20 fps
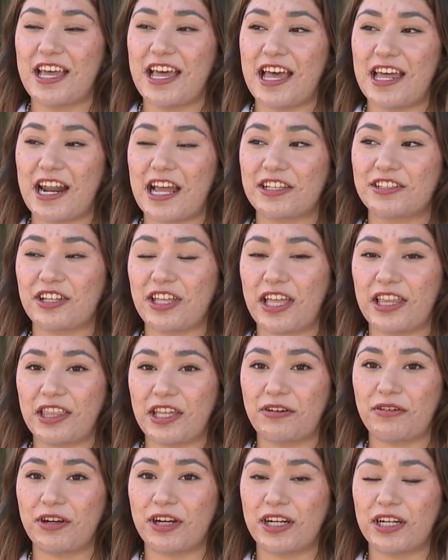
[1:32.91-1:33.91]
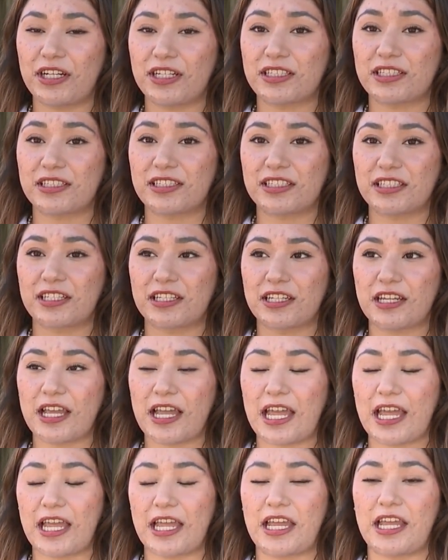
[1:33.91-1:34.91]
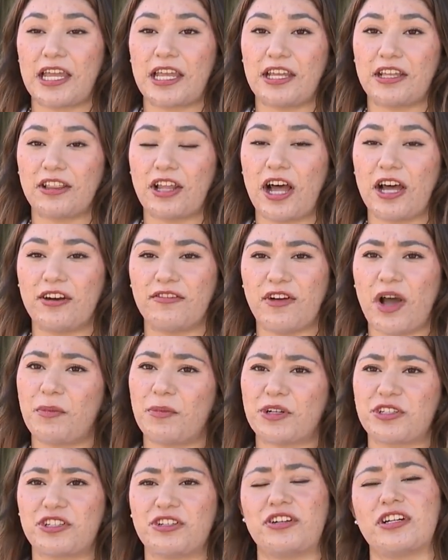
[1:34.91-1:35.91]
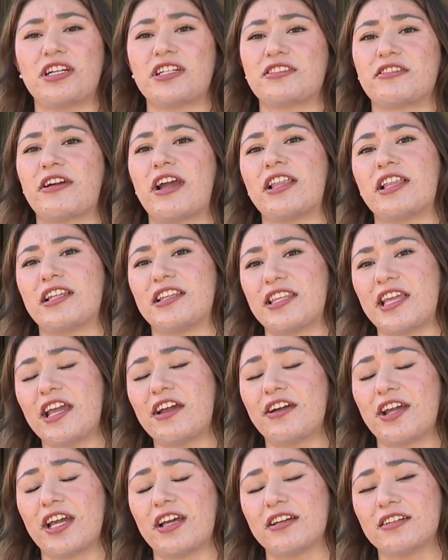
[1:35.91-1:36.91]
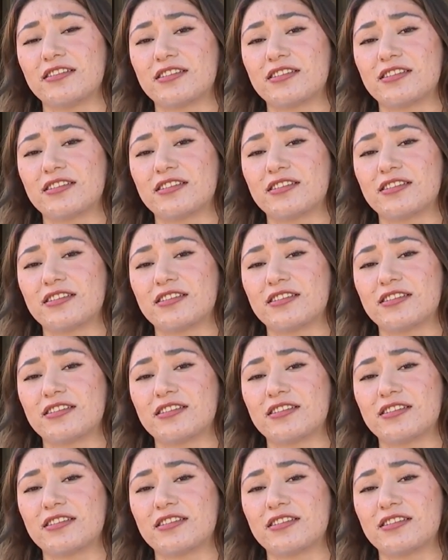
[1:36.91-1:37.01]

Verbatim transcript: and I saw that there were a lot of opportunities around in the area.